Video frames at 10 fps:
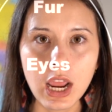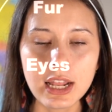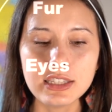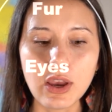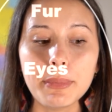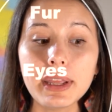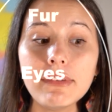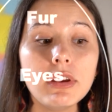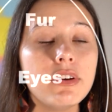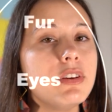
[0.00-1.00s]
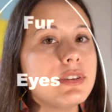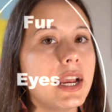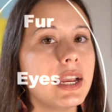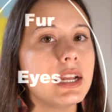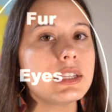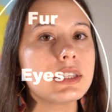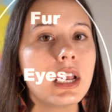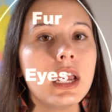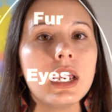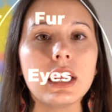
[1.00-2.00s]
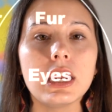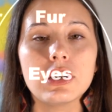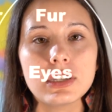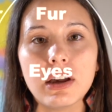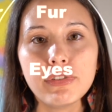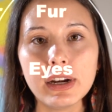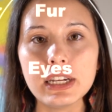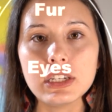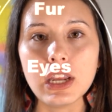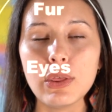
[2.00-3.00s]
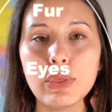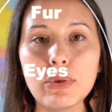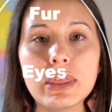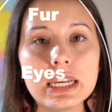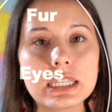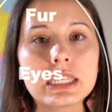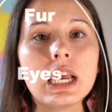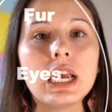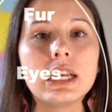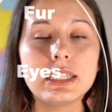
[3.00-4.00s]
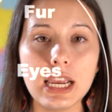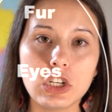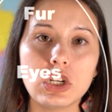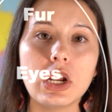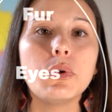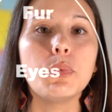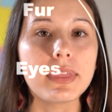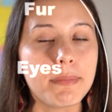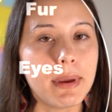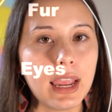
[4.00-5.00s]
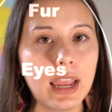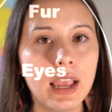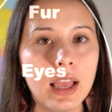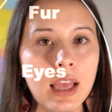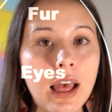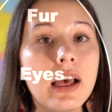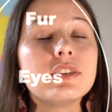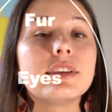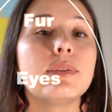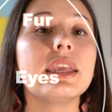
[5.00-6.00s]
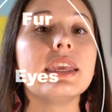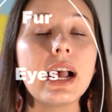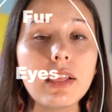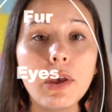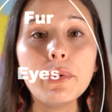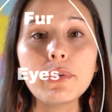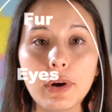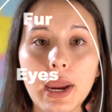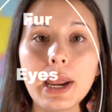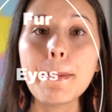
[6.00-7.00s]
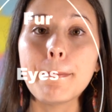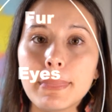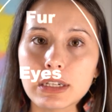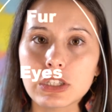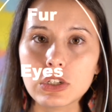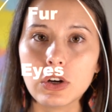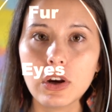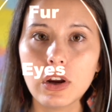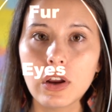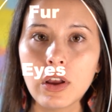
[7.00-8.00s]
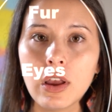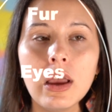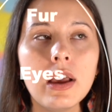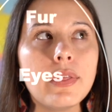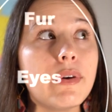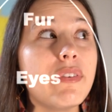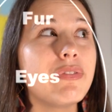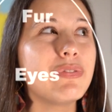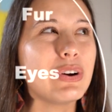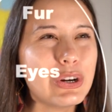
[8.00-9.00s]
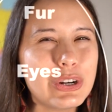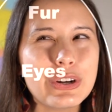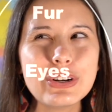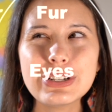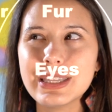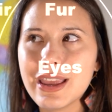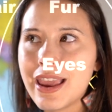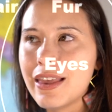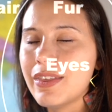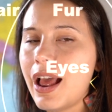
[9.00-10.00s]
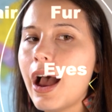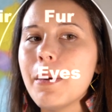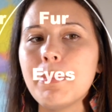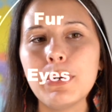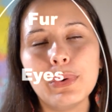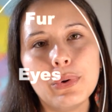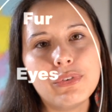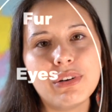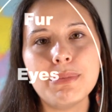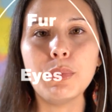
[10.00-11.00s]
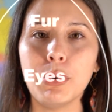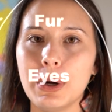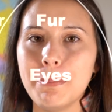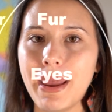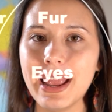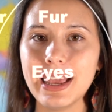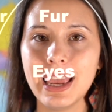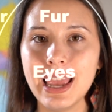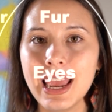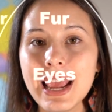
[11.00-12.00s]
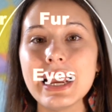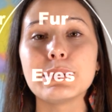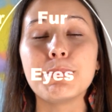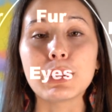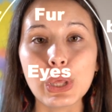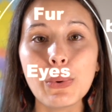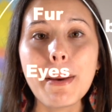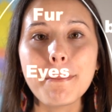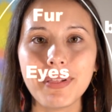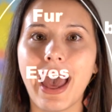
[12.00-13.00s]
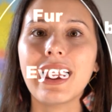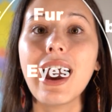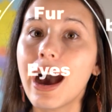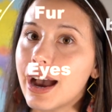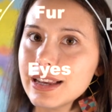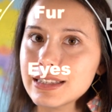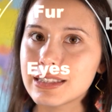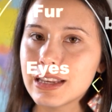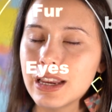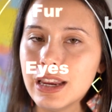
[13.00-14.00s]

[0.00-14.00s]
And so I'm going to give you a few seconds. Get yourself ready to go through this section with me. So the yellow-green Munster. The first thing that I pulled from the word bank is blue and black eyes.